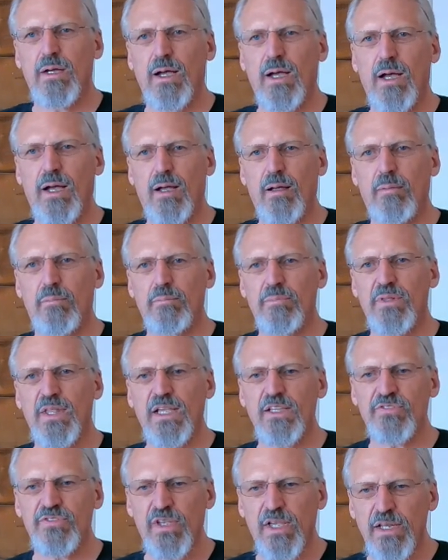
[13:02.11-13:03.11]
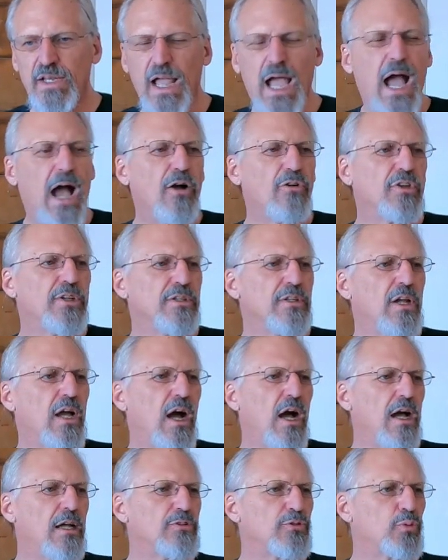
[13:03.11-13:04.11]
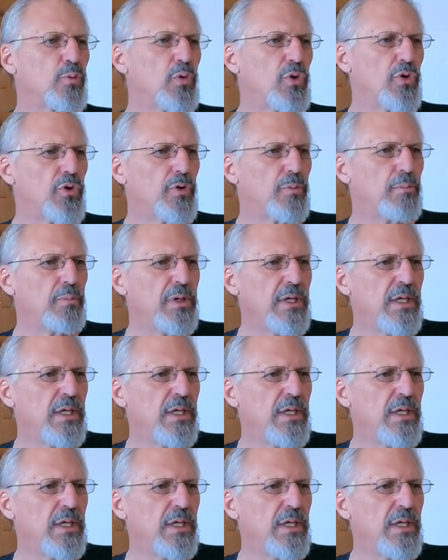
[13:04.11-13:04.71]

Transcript: They said, how can God's word